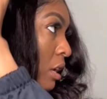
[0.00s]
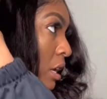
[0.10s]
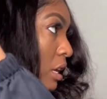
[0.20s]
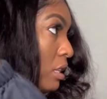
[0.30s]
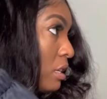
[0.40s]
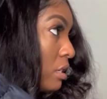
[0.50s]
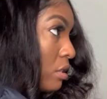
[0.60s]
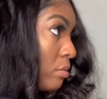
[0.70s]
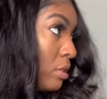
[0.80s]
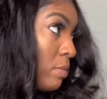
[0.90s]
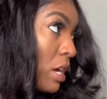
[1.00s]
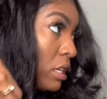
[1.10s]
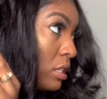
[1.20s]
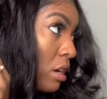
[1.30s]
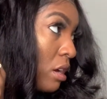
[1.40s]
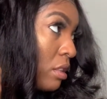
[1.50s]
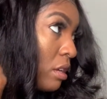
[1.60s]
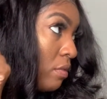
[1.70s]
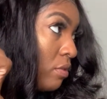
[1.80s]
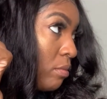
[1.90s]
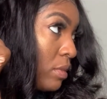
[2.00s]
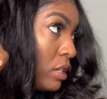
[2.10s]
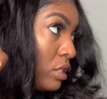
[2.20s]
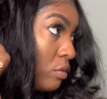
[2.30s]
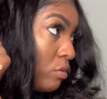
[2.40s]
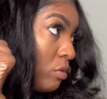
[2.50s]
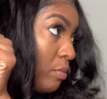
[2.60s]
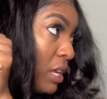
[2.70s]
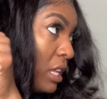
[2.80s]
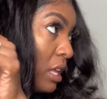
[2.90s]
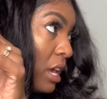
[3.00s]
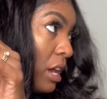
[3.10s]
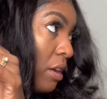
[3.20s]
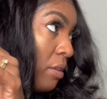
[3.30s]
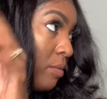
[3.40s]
in the description box. All the information will be there.